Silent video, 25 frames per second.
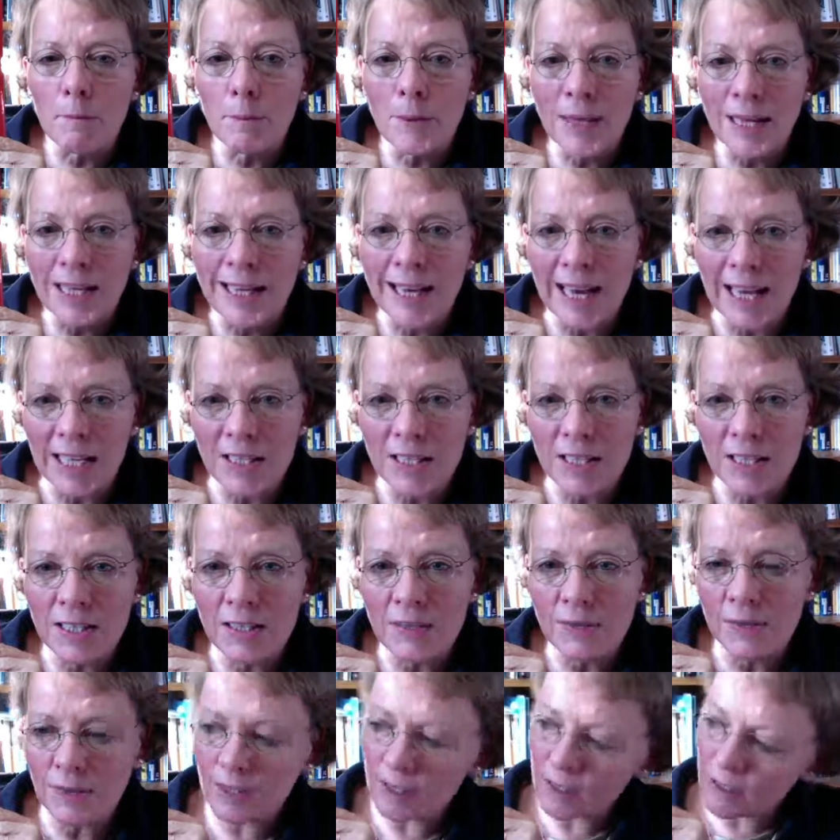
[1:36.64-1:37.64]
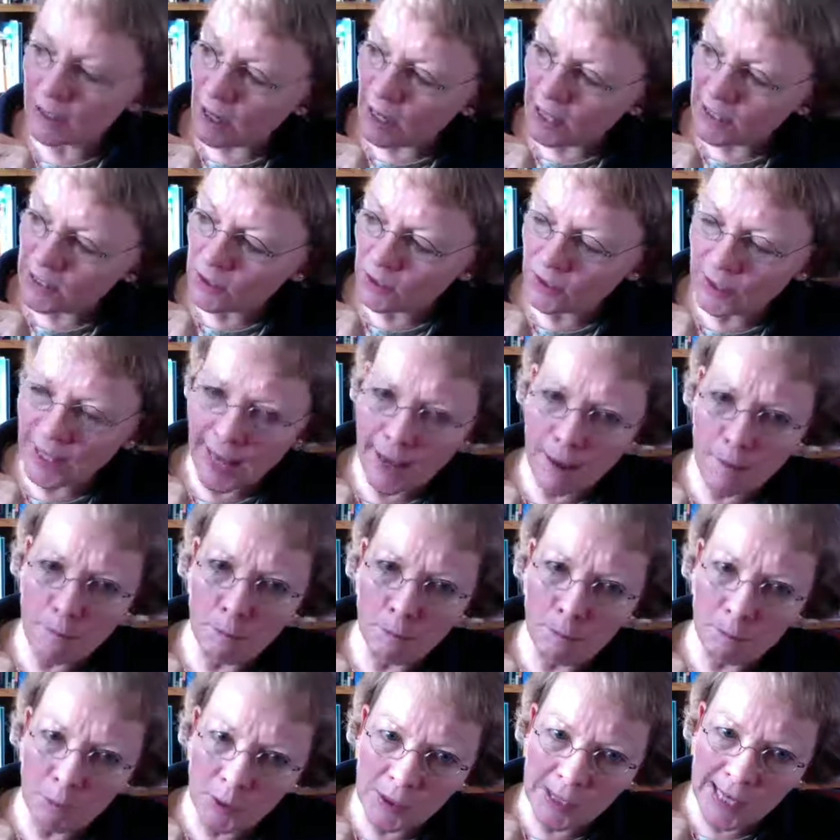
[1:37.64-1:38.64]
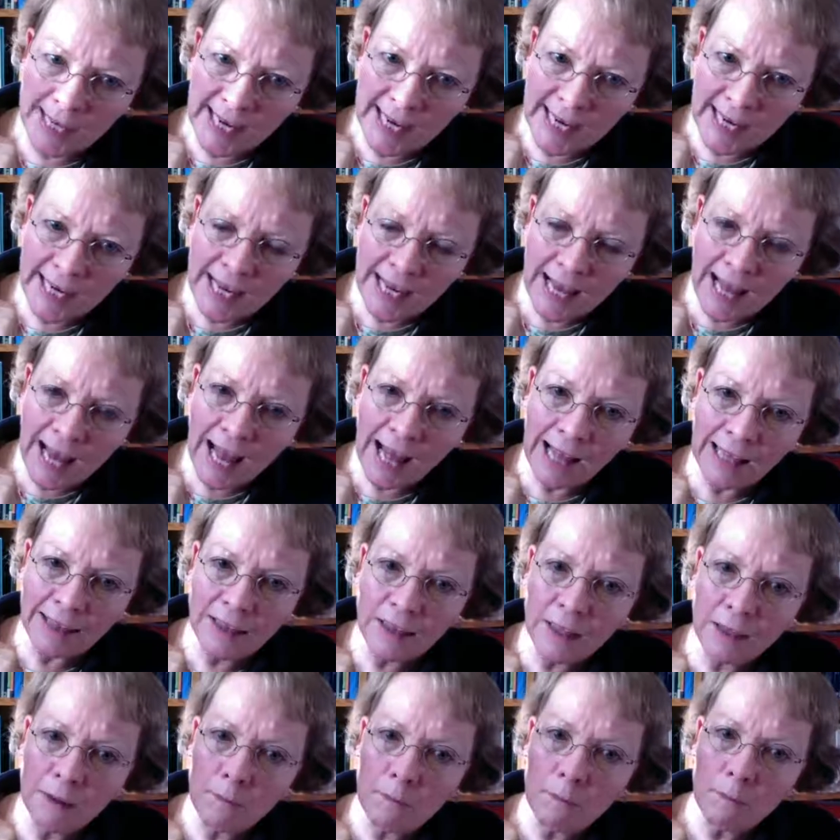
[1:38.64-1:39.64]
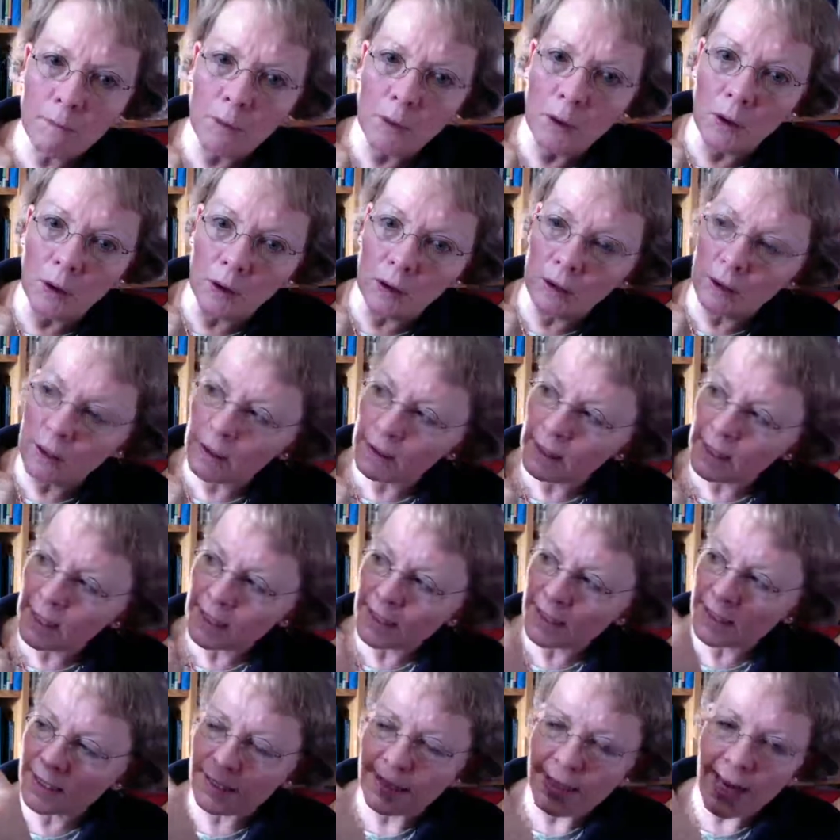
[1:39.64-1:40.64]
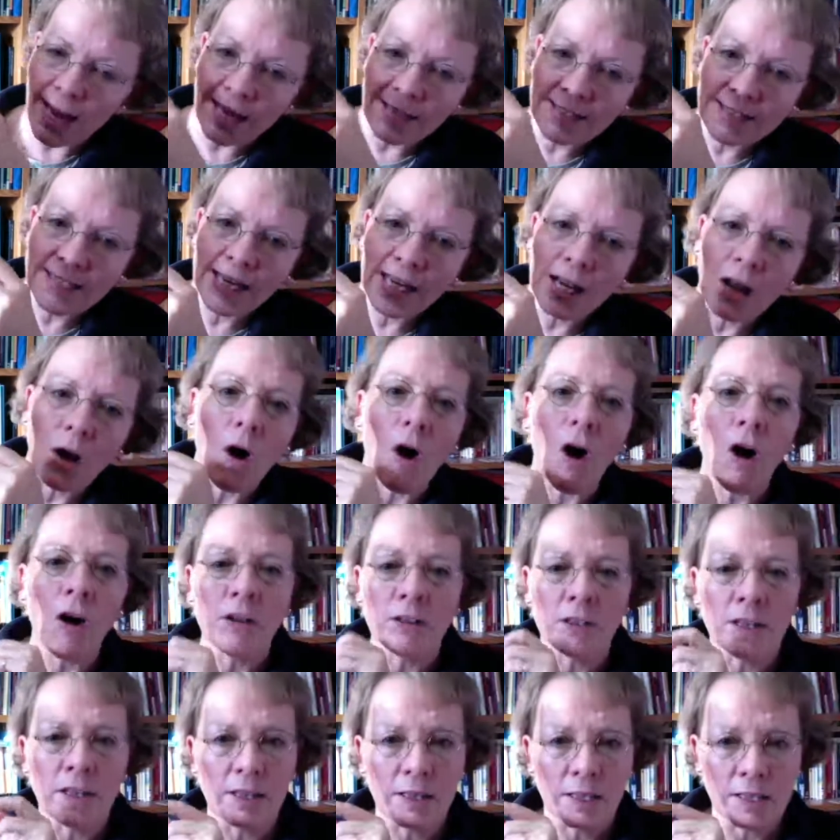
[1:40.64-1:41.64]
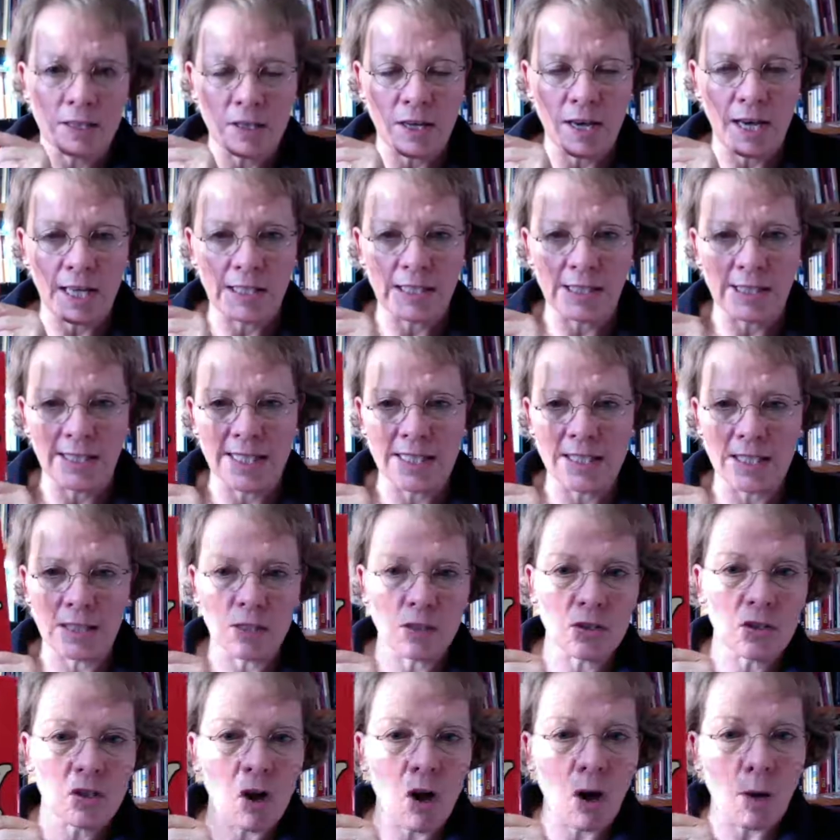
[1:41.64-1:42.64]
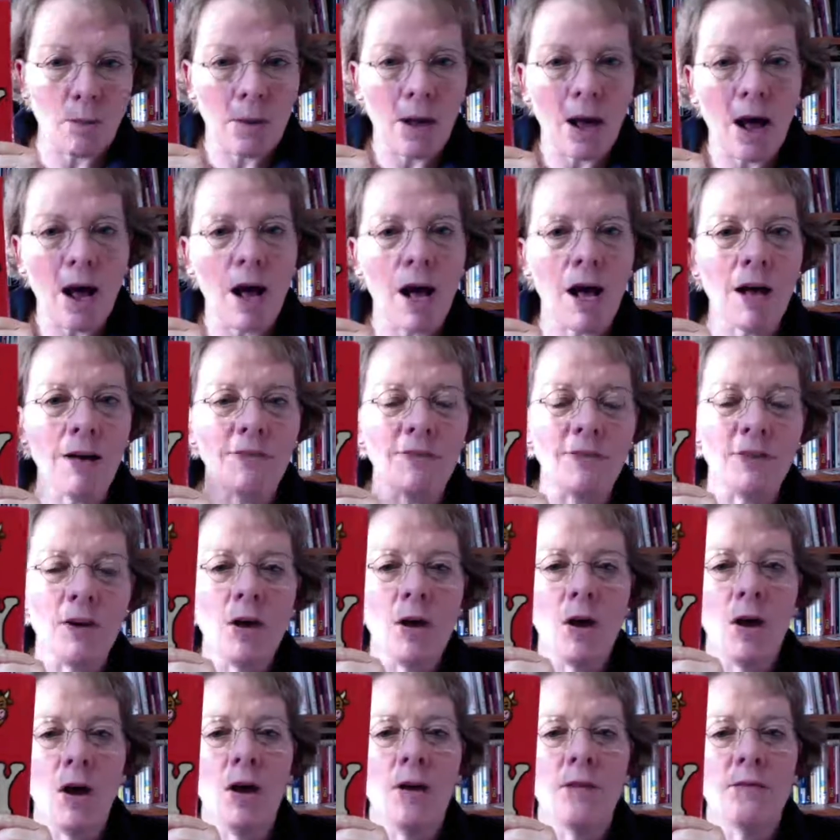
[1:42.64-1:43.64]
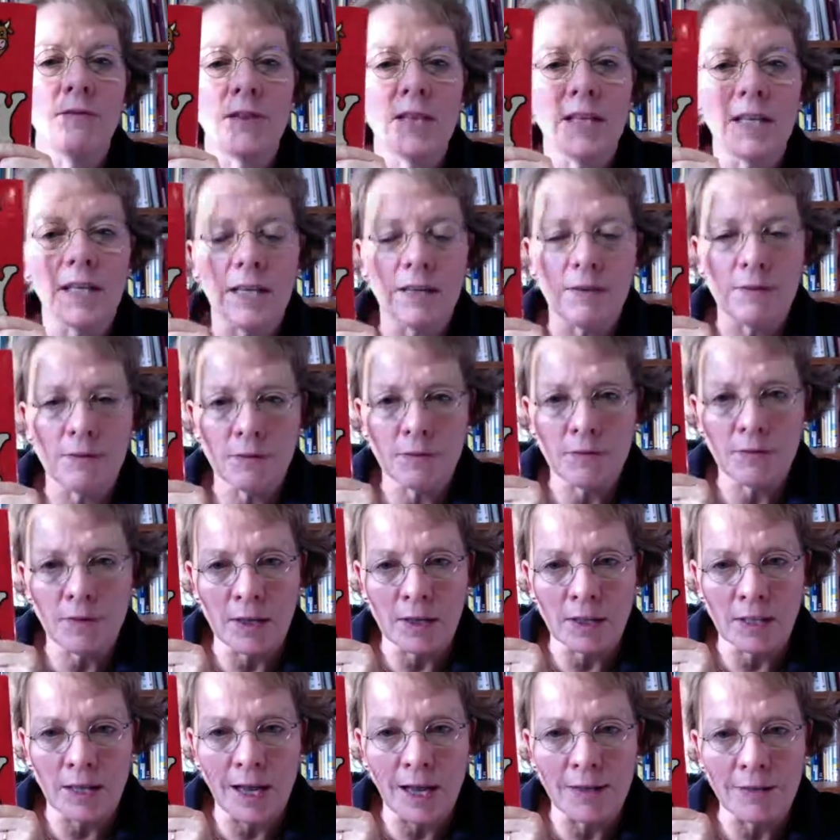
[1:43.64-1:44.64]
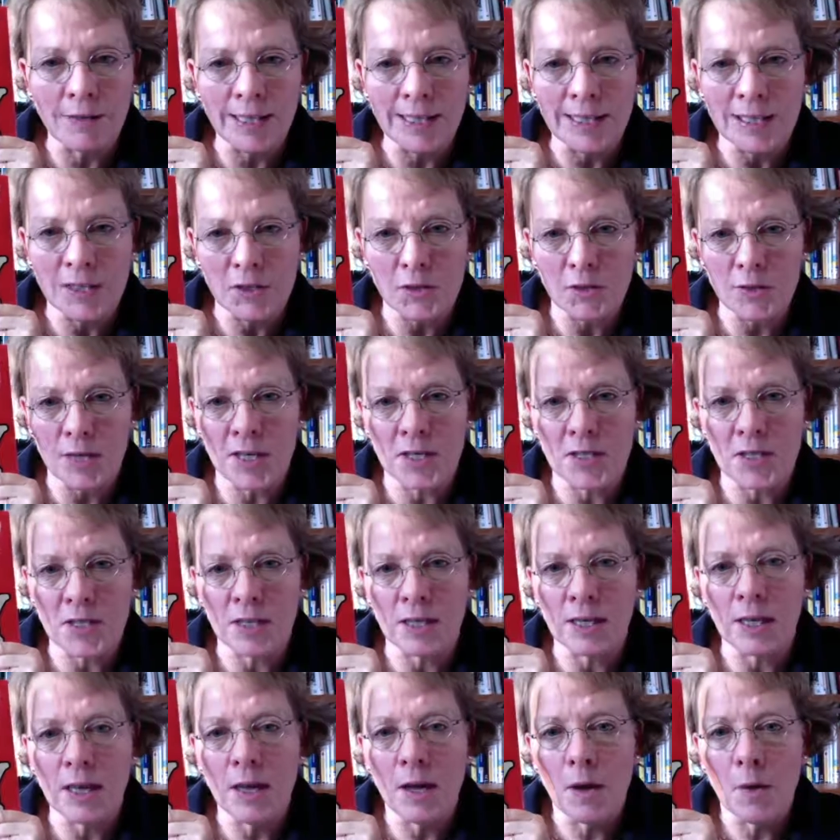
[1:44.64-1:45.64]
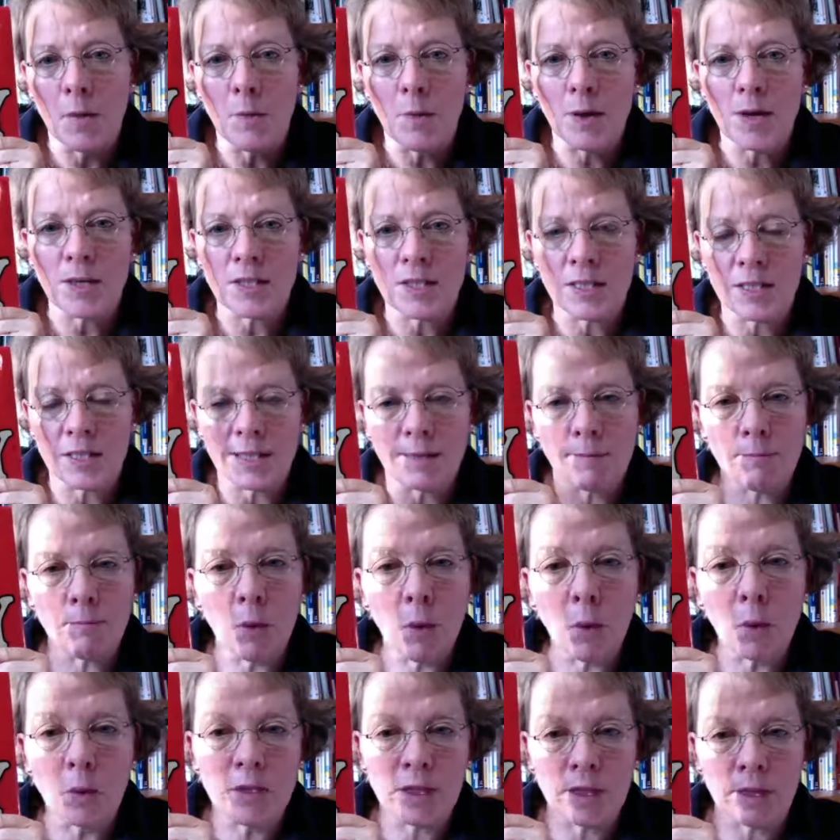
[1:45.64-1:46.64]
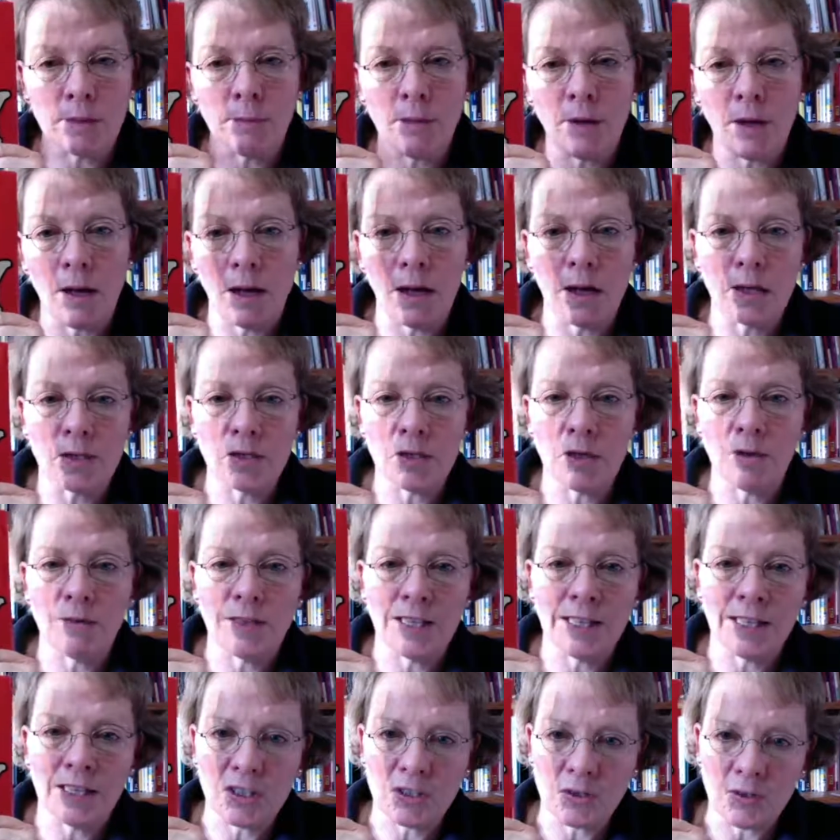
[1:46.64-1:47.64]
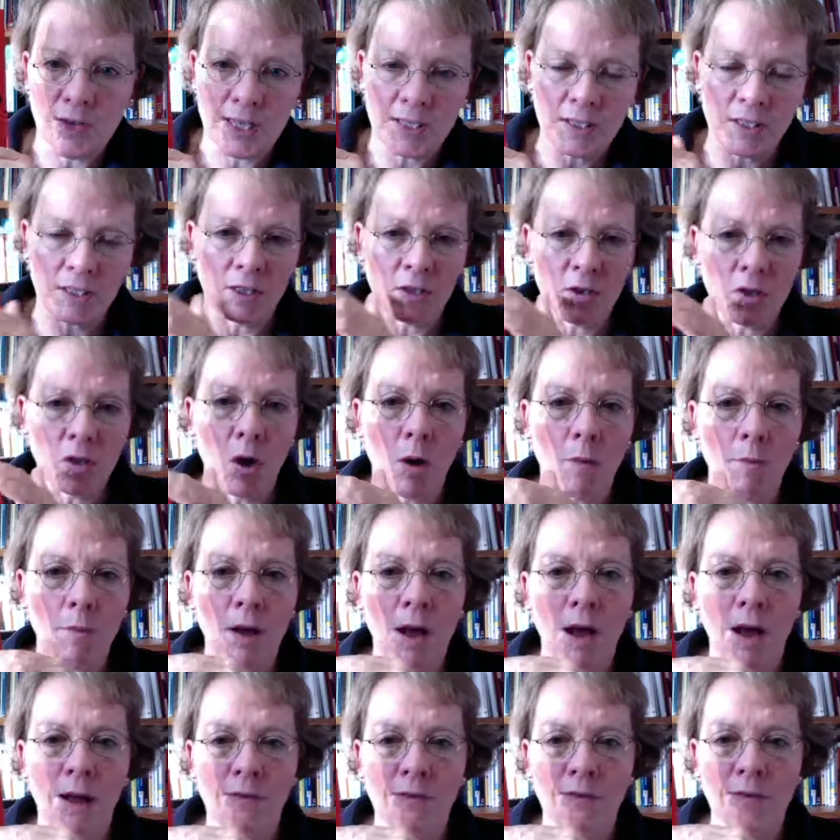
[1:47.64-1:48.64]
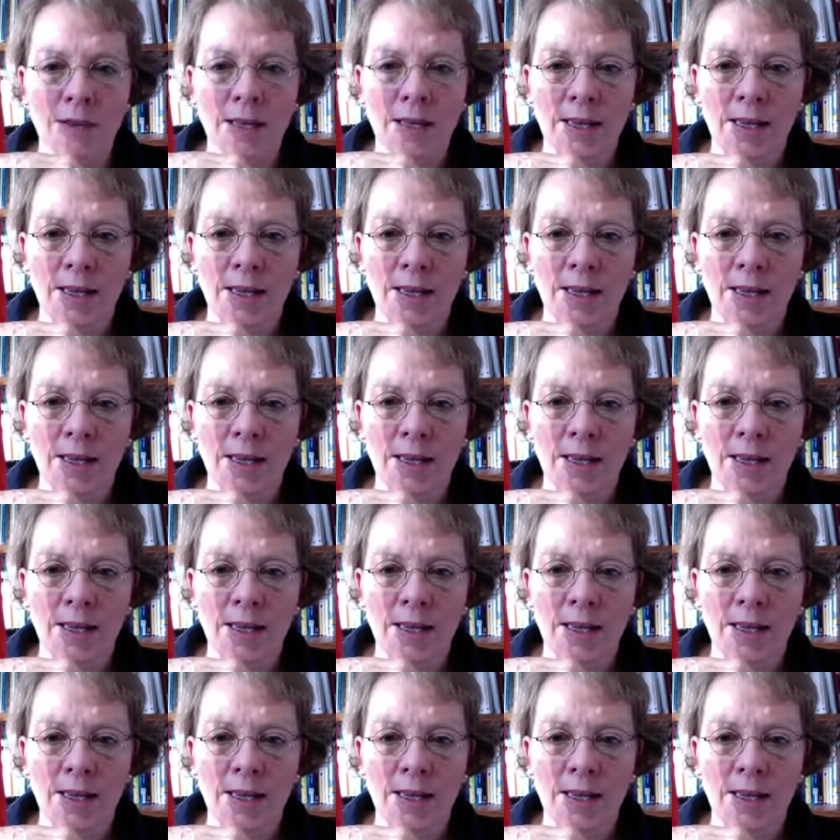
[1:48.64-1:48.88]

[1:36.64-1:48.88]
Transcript: letters for the title there, bully, and the bull is standing on the title. He's at the top half of the front cover illustration, which is an important part of the illustration. The top half